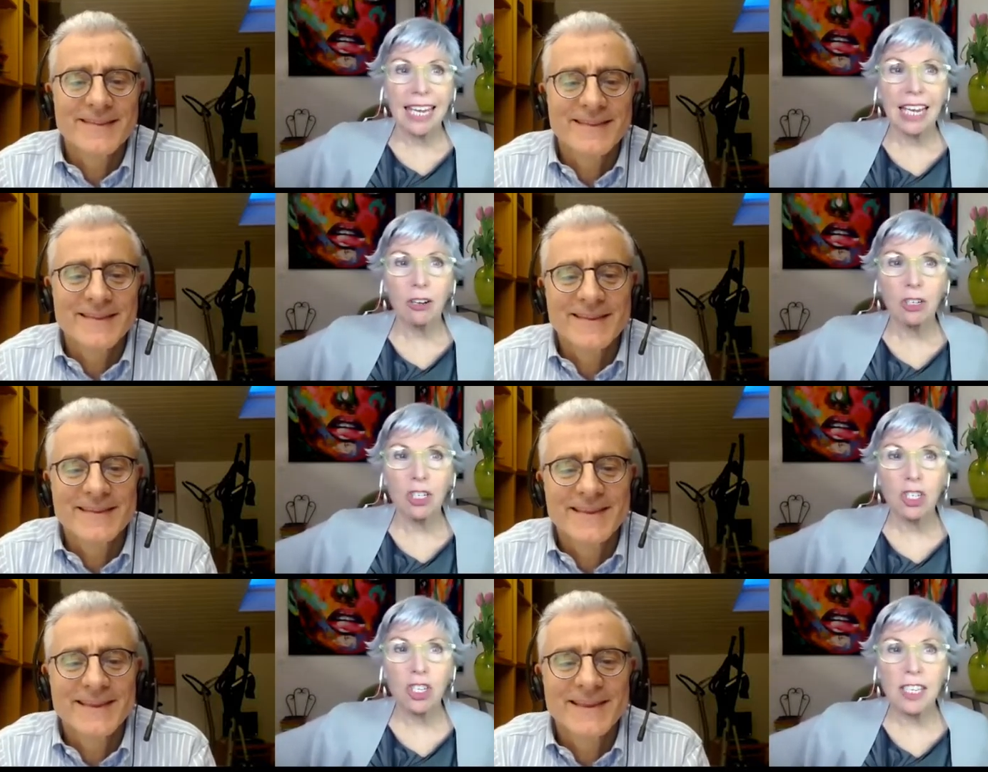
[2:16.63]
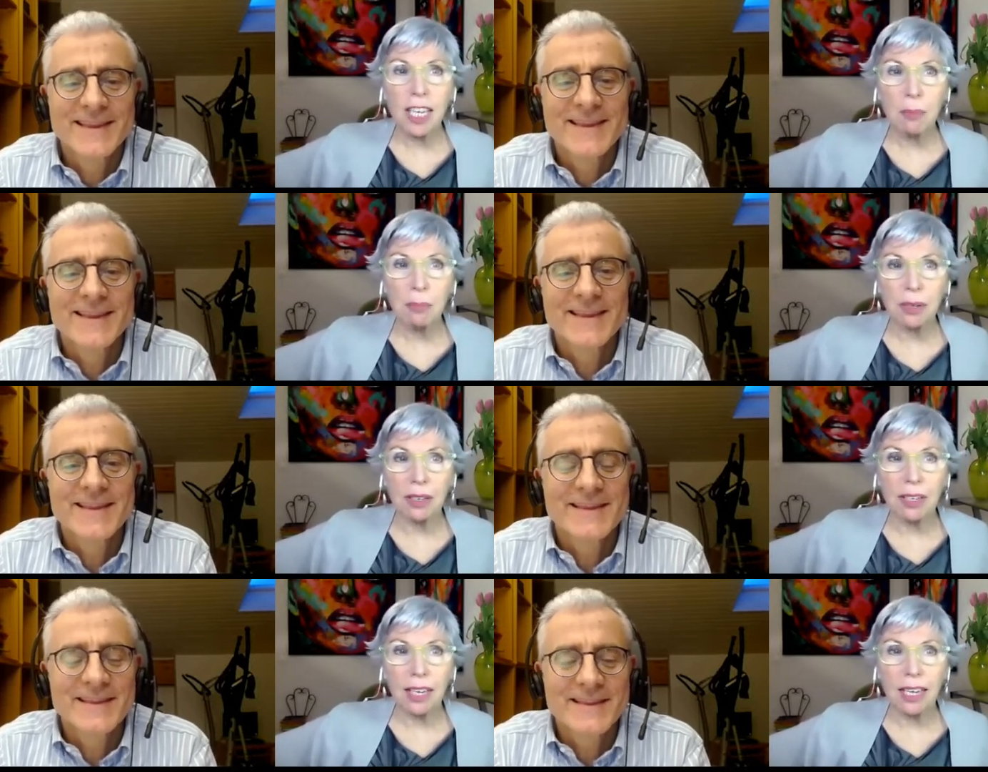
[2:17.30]
Speaker 1: Now,
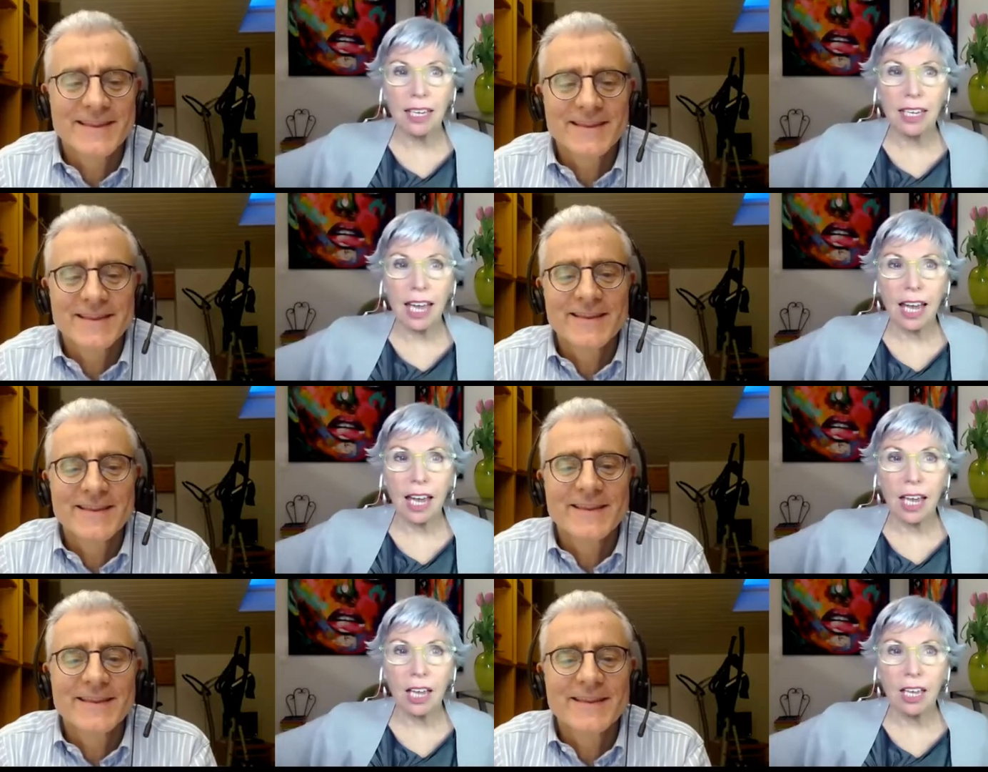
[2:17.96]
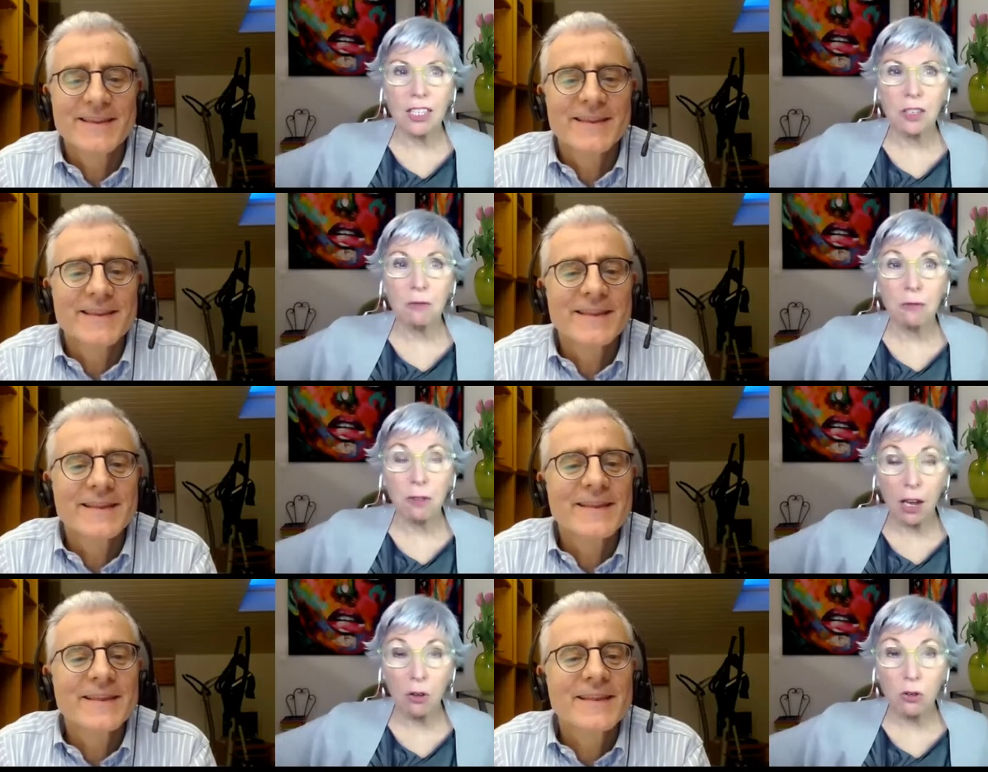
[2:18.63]
Giuseppe is the
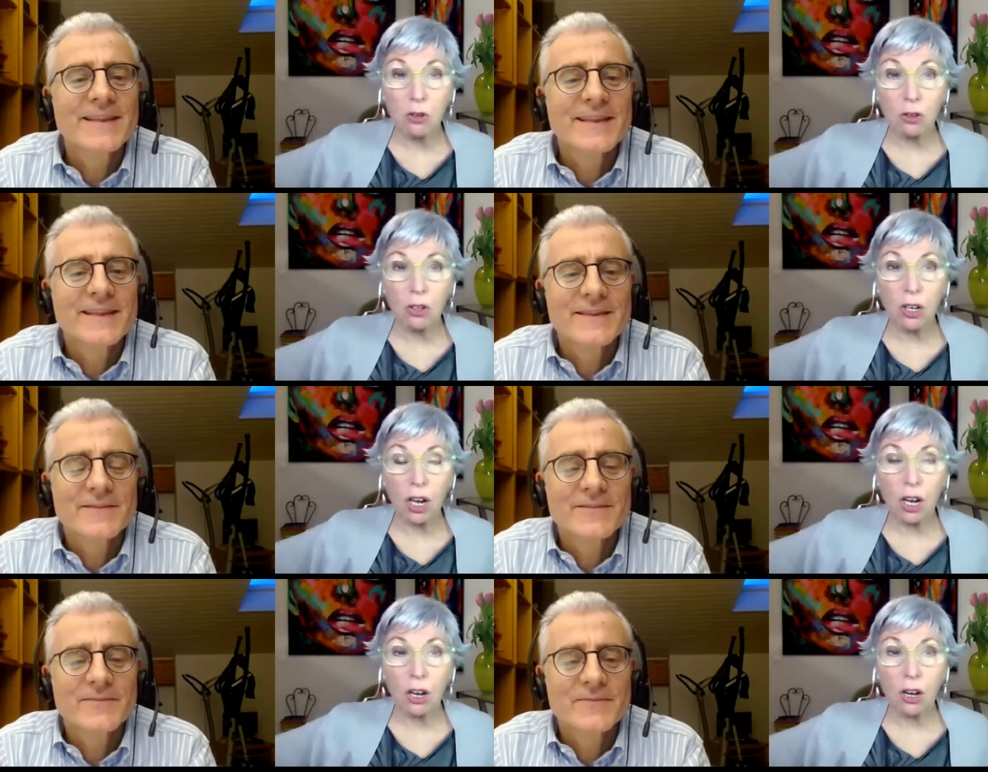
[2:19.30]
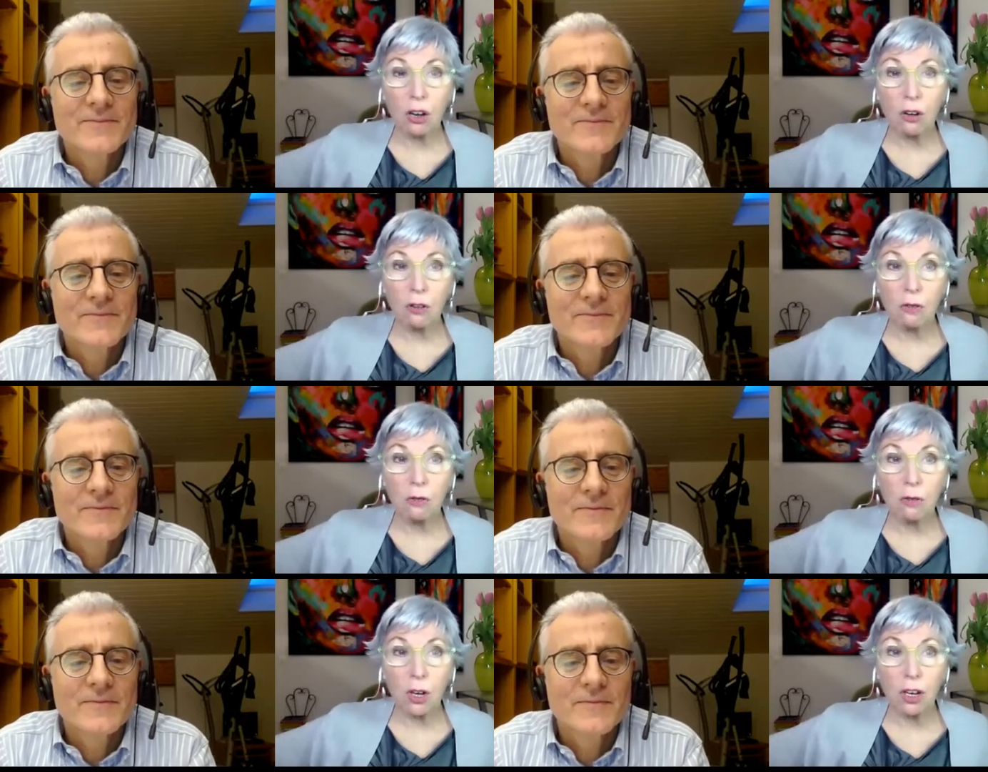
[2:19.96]
founder
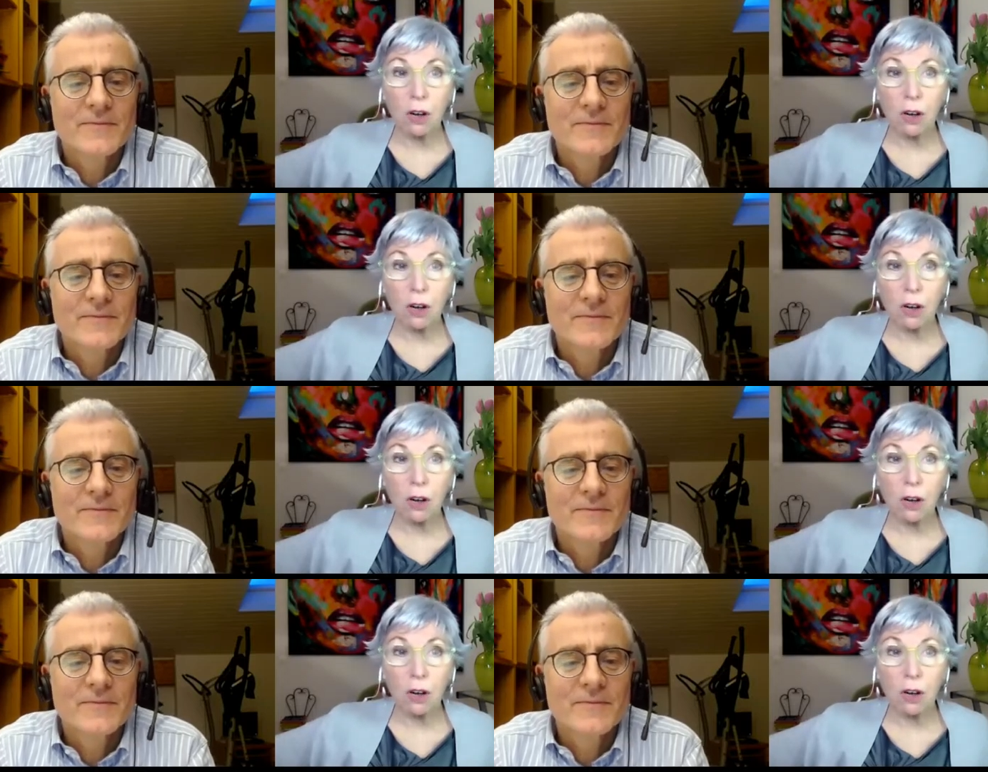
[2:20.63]
of